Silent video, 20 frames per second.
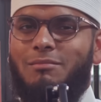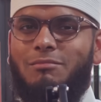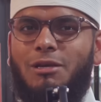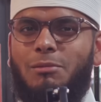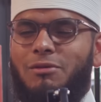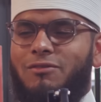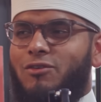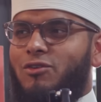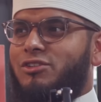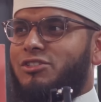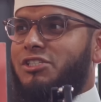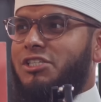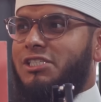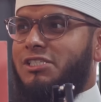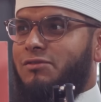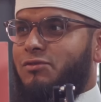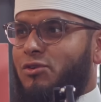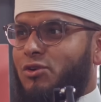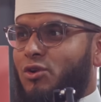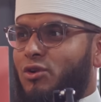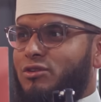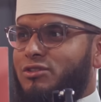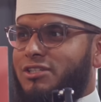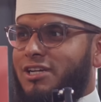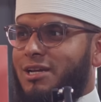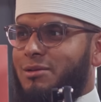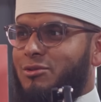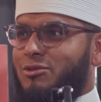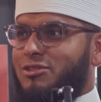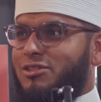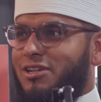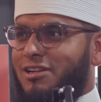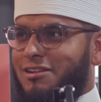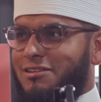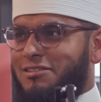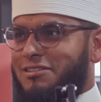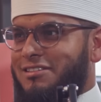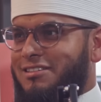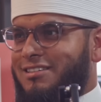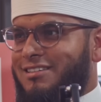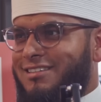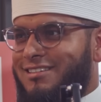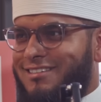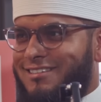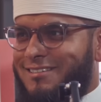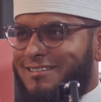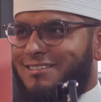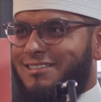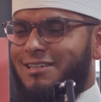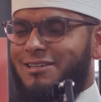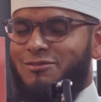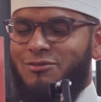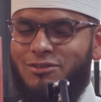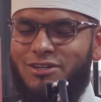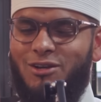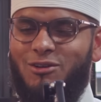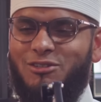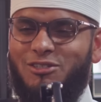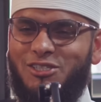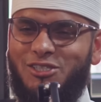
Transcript: Maybe if I was in Egypt for a long time, I'd say London. Yeah. But now it's